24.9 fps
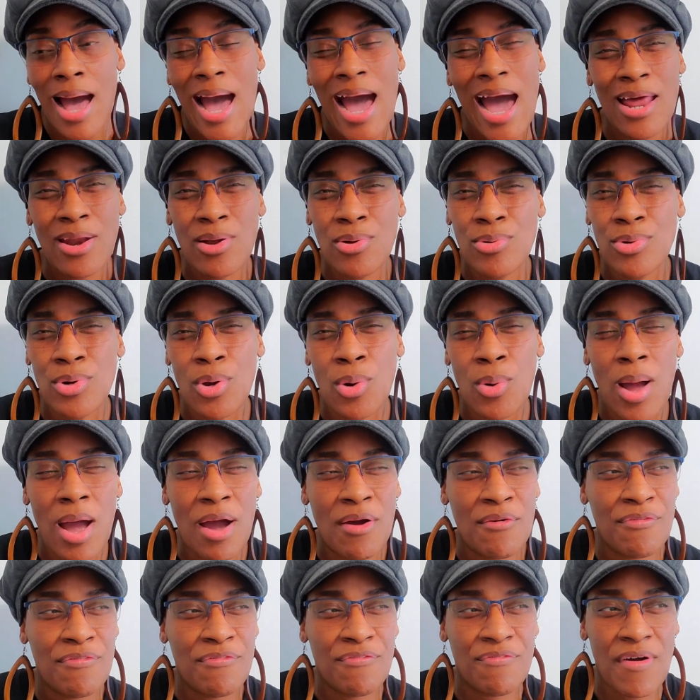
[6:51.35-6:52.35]
I don't know
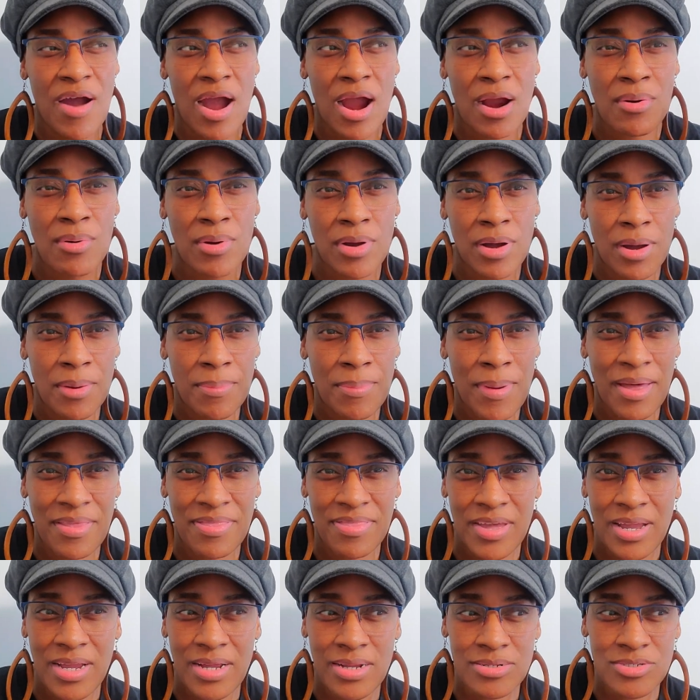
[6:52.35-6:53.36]
how far up. I
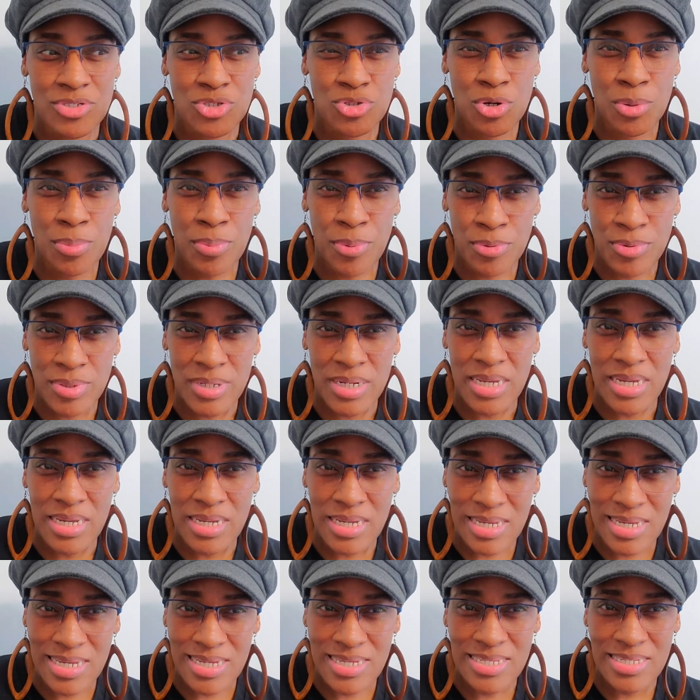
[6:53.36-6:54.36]
think Triple D
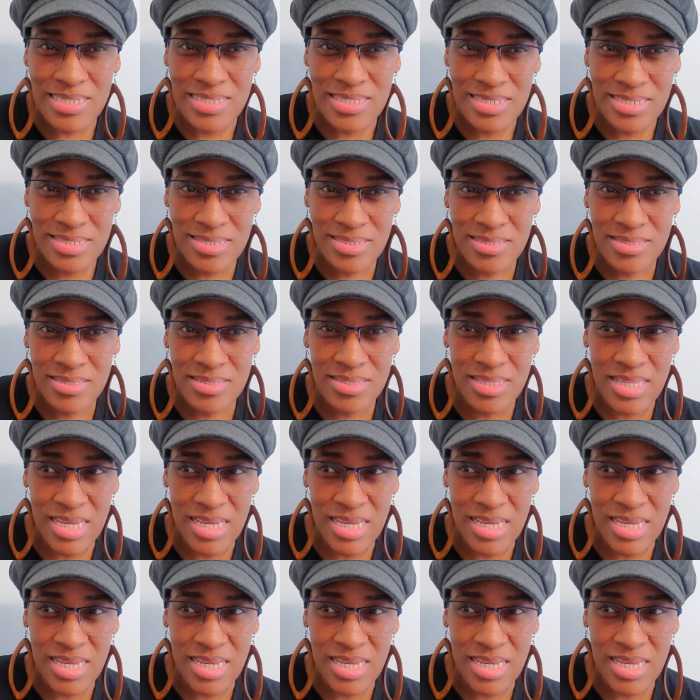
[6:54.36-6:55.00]
is